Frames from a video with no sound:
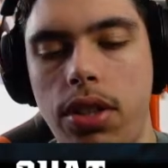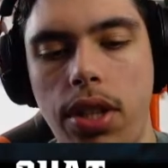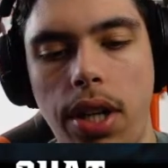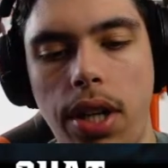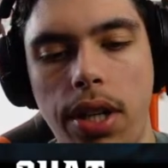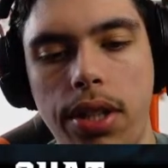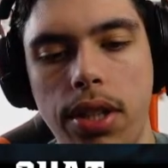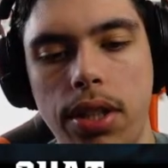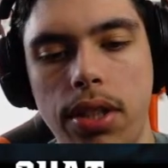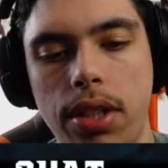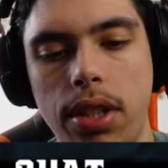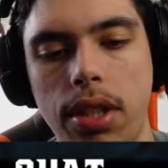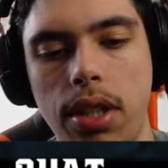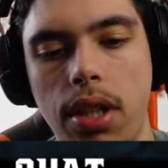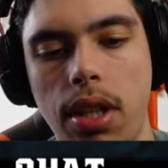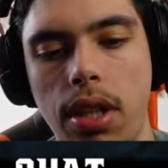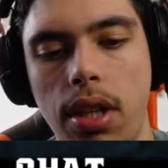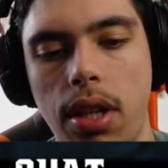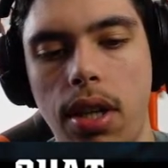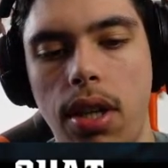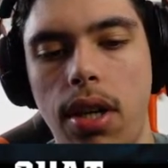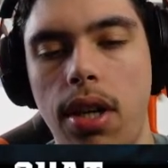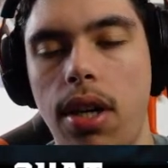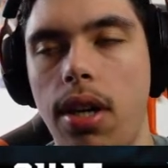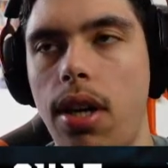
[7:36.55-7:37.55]
Check this
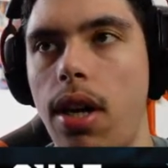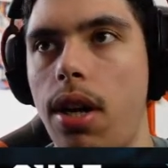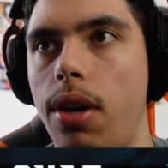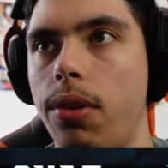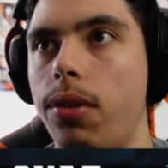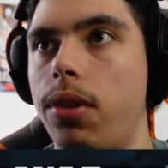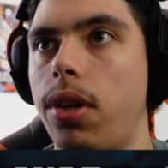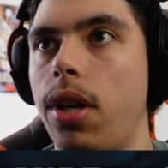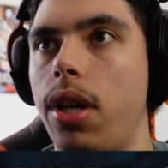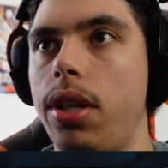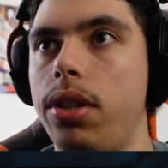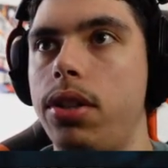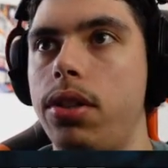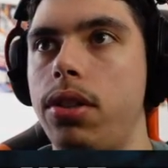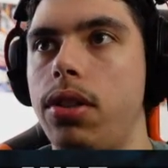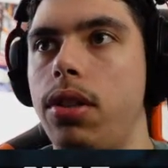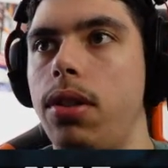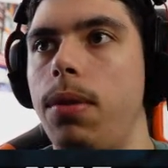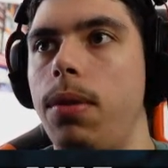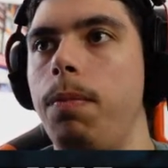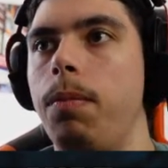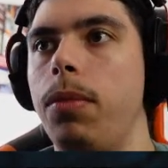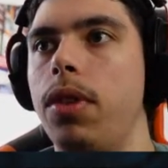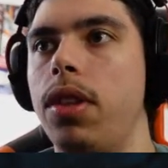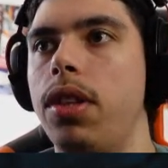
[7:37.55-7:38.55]
out, guys.
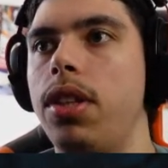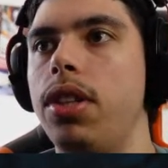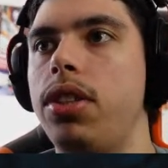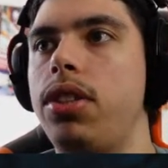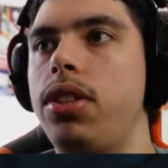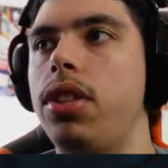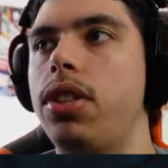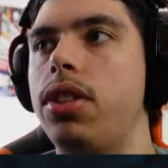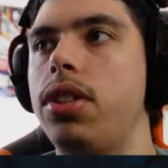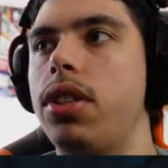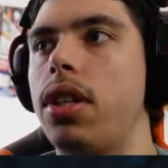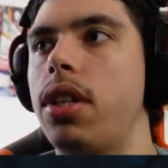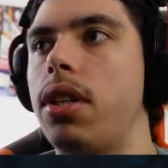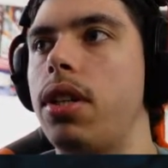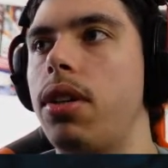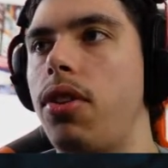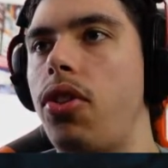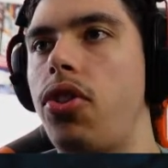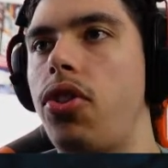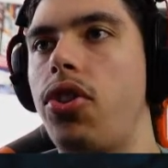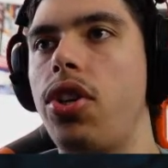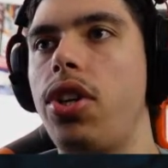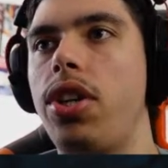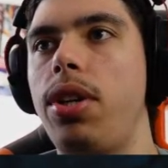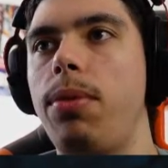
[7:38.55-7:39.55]
This is a
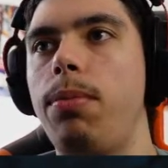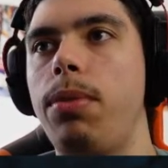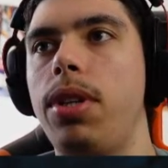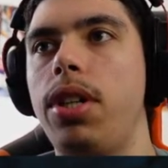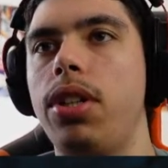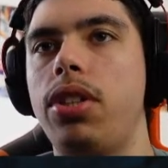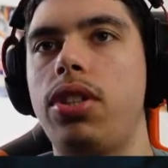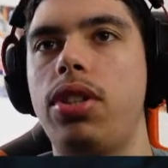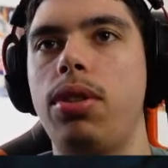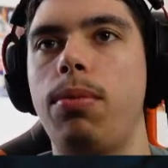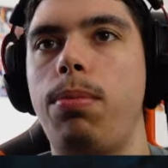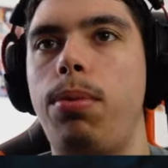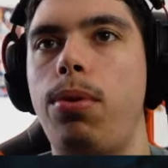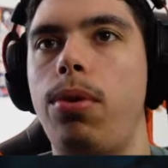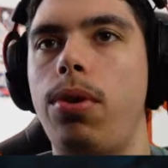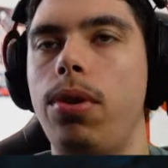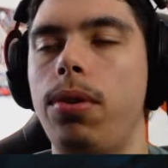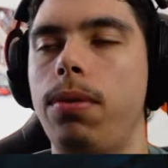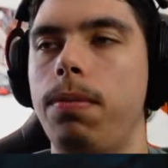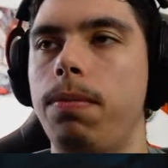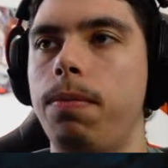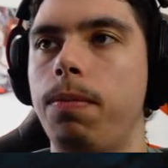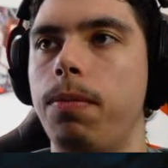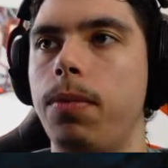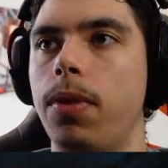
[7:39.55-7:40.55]
30-minute
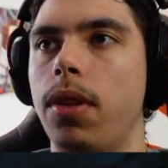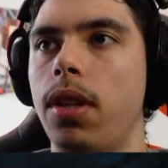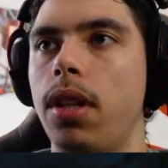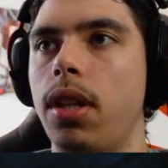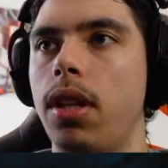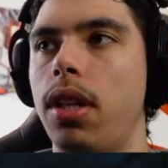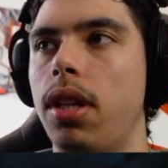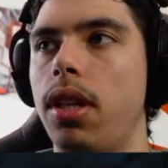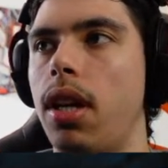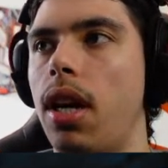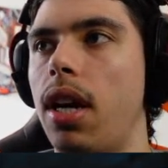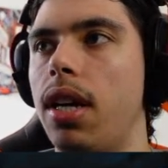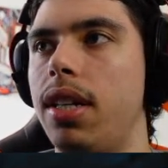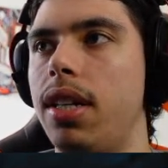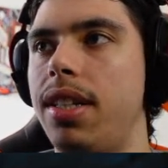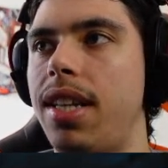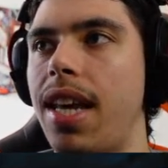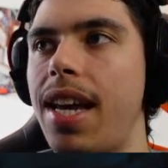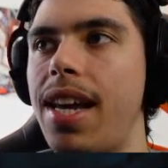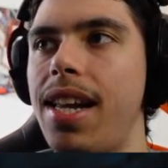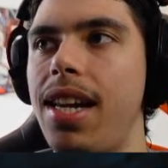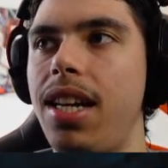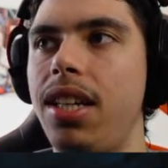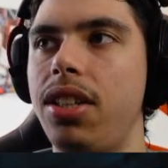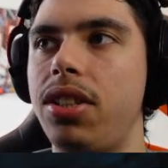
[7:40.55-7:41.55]
support, a
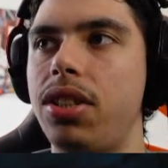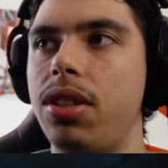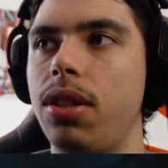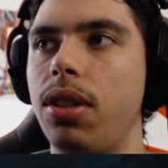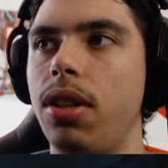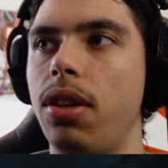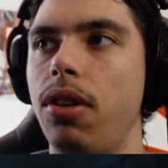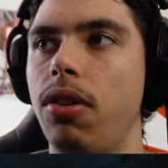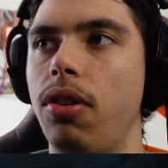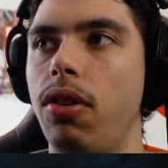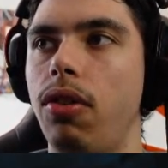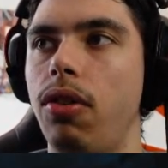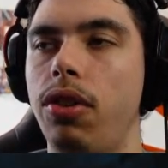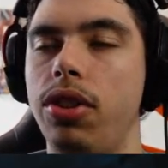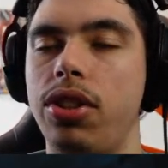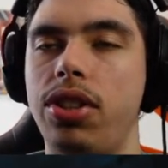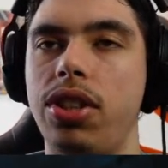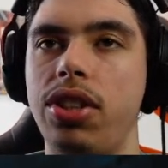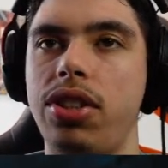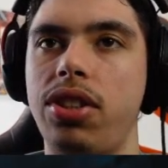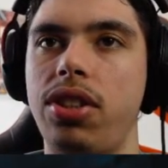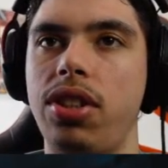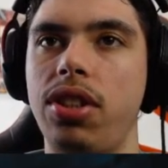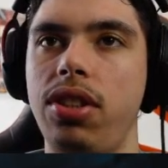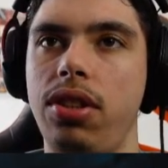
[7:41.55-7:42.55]
daily
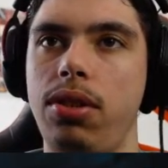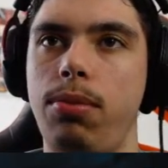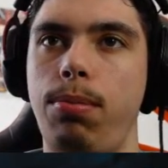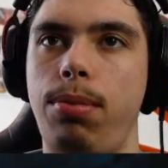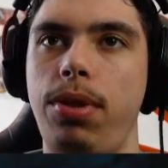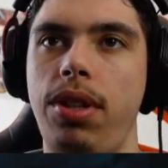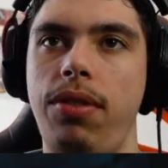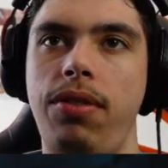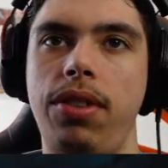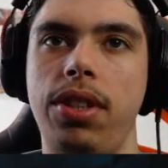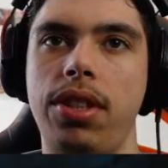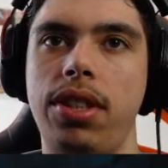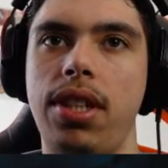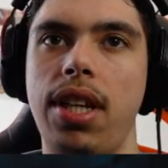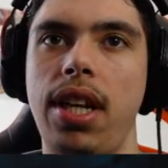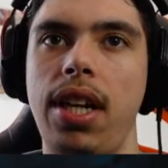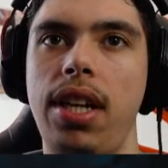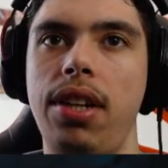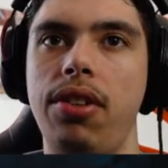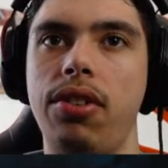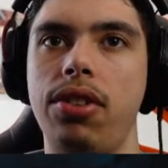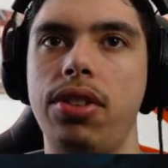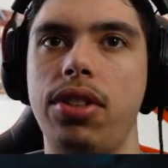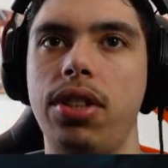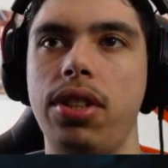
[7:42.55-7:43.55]
resistance, previous
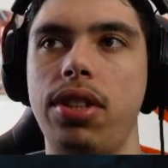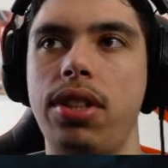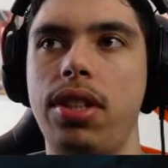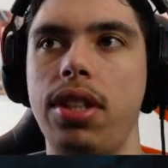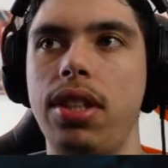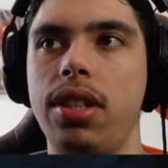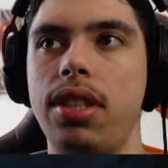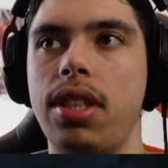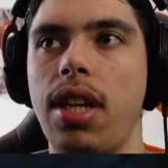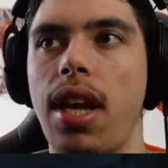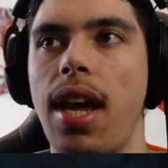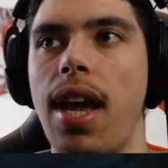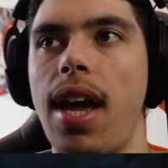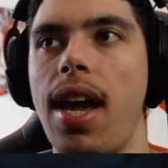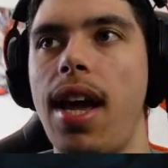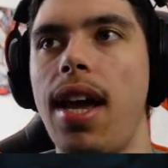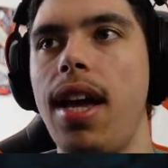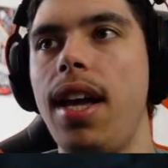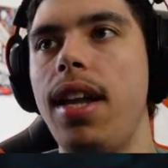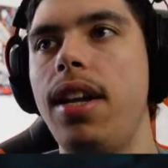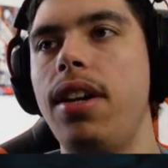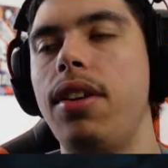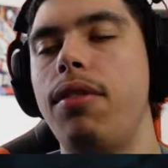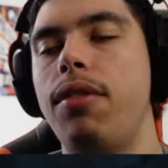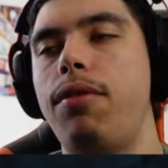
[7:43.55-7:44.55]
daily resistance,
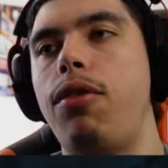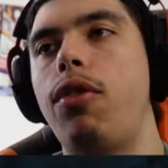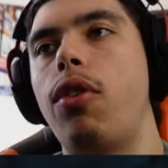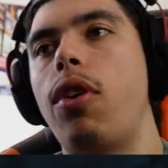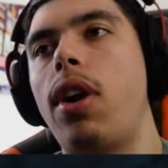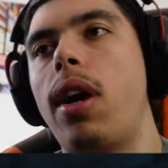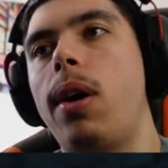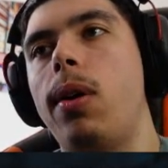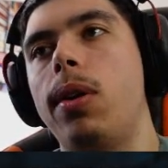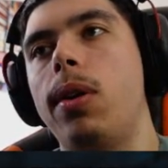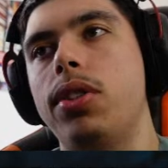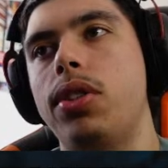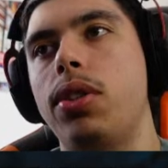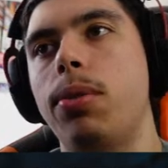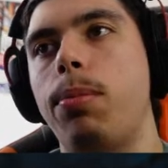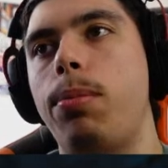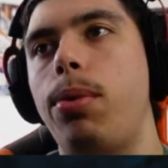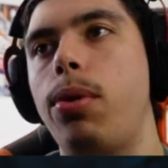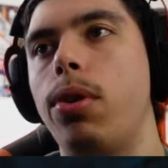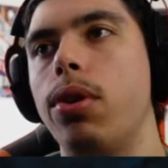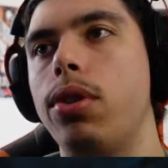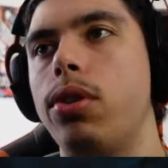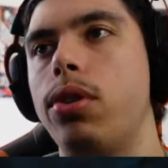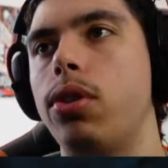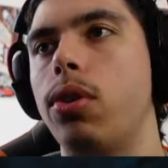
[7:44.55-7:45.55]
and a 4 hour
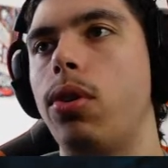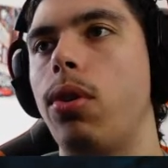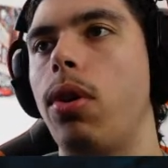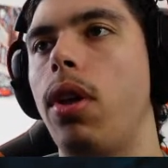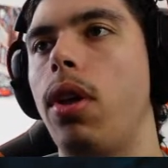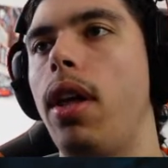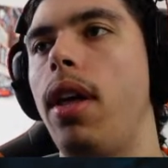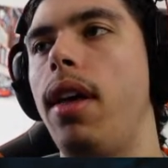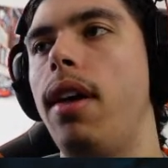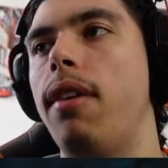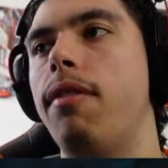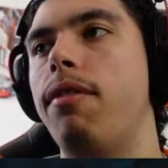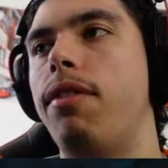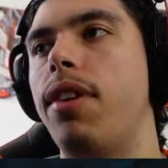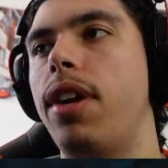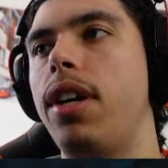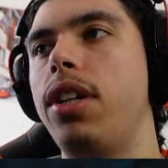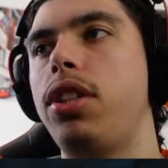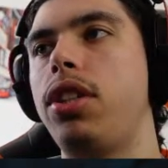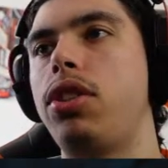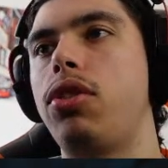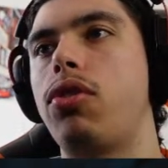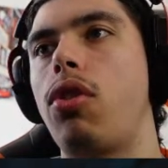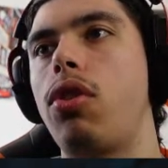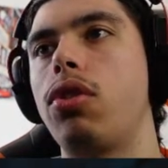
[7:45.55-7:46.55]
support. So
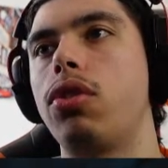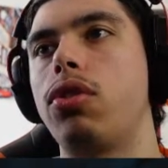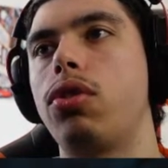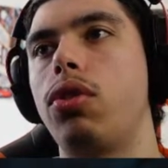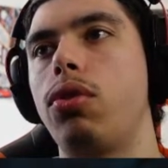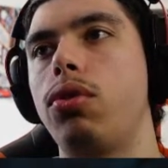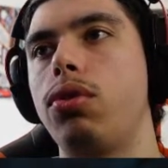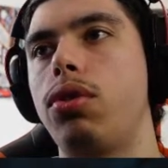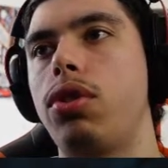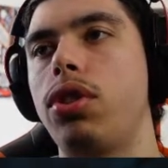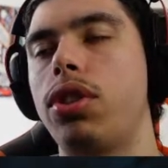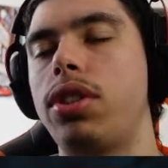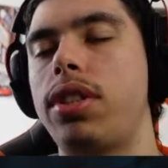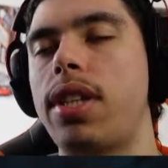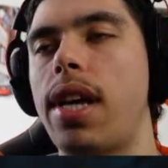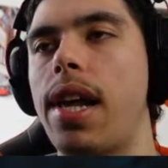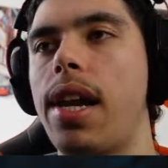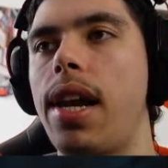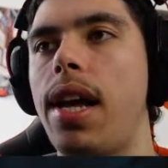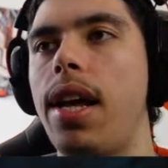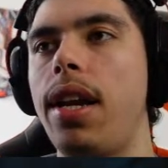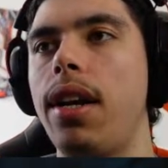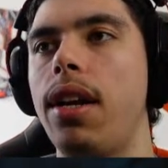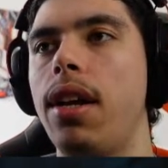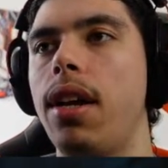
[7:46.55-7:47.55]
very strong zone to
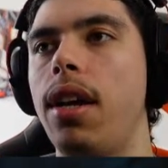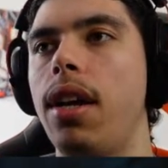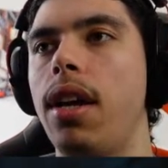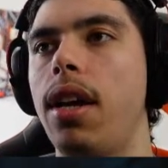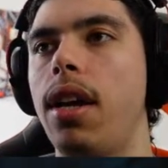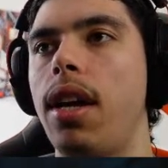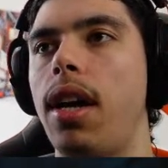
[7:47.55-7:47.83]
sell at.